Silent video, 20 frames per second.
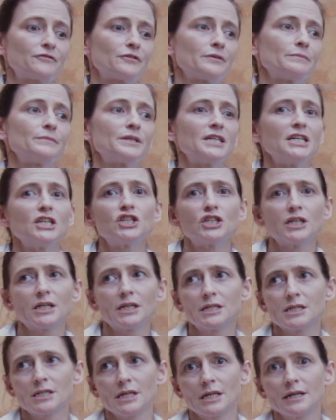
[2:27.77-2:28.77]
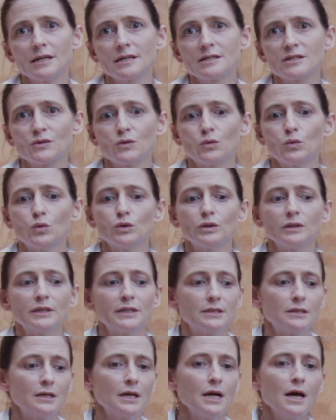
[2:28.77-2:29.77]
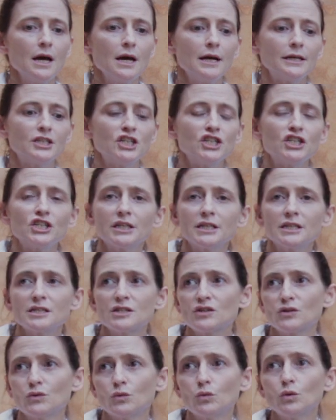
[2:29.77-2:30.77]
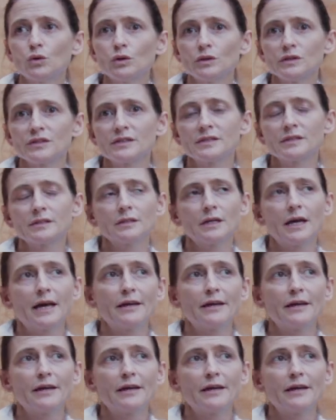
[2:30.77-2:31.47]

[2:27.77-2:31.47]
from teaching in Sunday school and teaching in schools